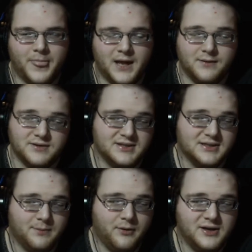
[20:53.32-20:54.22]
I was
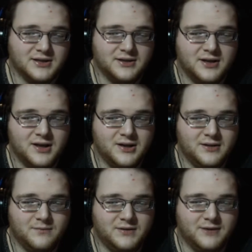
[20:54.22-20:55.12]
disappointed,
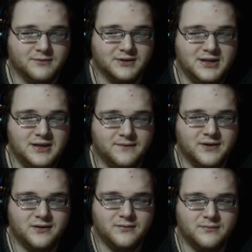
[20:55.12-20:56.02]
yet relieved,
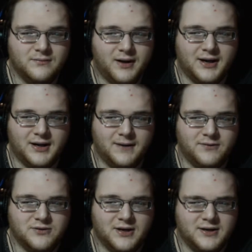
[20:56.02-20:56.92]
and I never
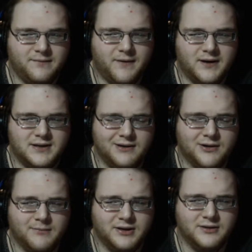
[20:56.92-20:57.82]
tried to find out
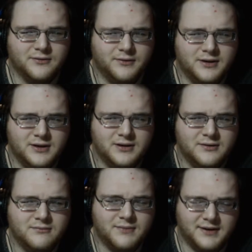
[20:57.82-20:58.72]
on my own.
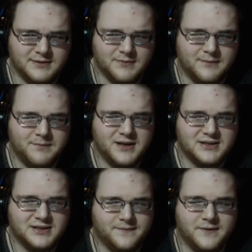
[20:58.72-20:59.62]
I did my
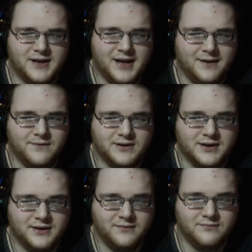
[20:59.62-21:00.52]
best to forget
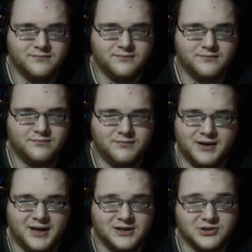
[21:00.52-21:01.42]
everything,
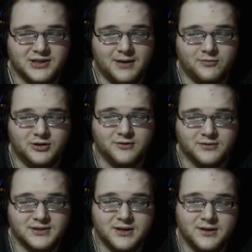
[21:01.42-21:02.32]
and actually came
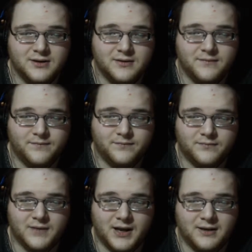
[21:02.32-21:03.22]
close.
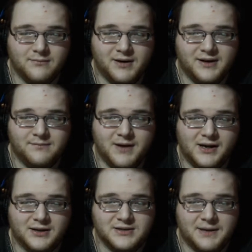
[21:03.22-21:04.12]
I might have
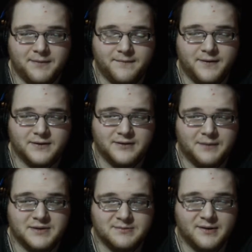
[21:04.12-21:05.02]
managed had my father
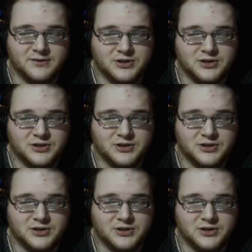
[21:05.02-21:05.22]
kept his mouth